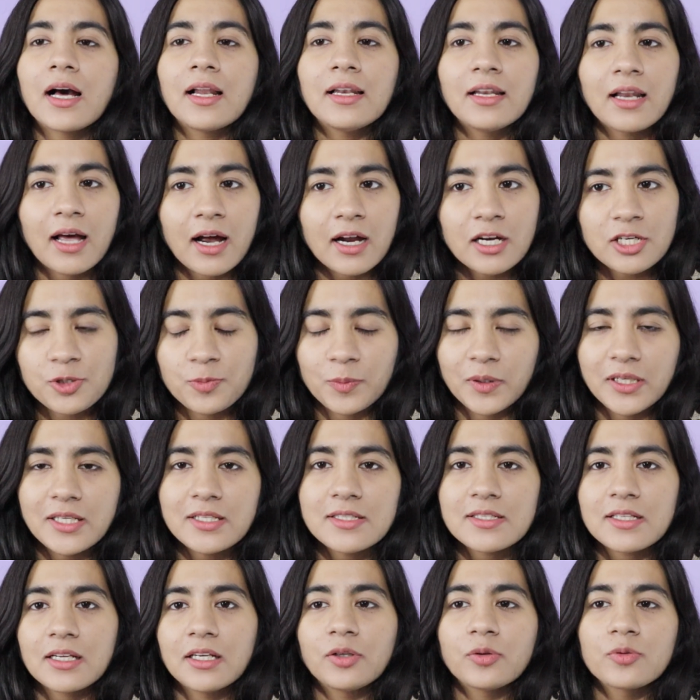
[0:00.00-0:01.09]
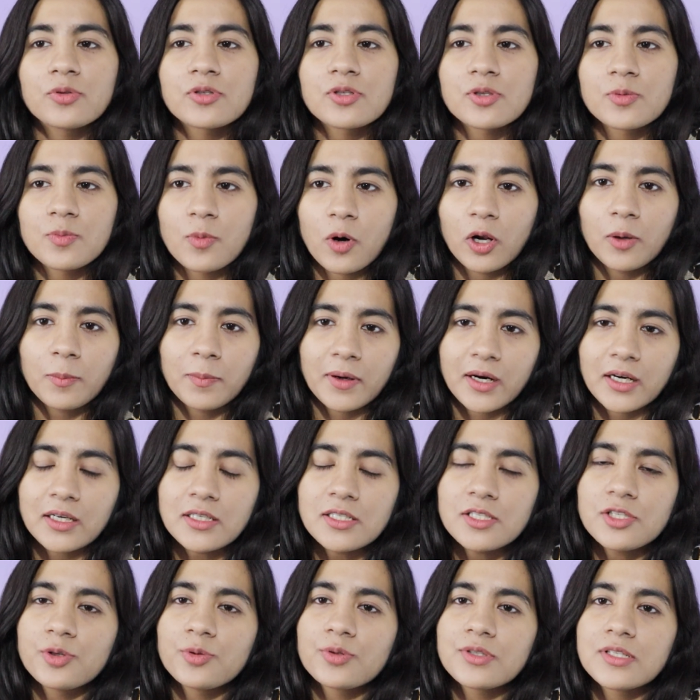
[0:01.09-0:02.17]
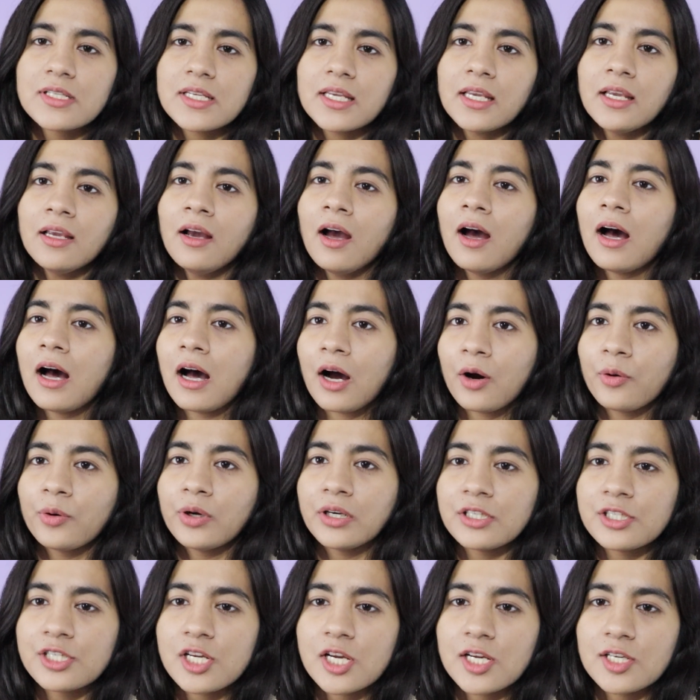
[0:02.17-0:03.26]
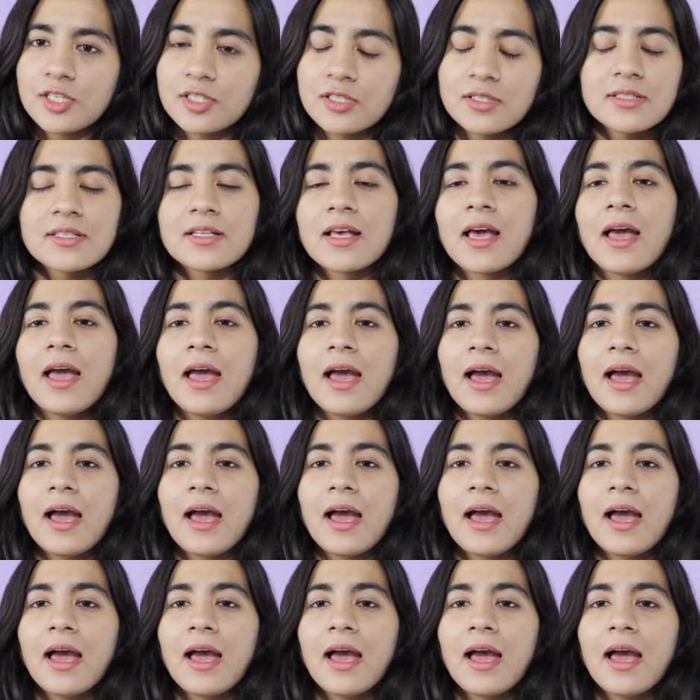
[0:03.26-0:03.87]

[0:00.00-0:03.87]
a large piece into small parts to see how it changes.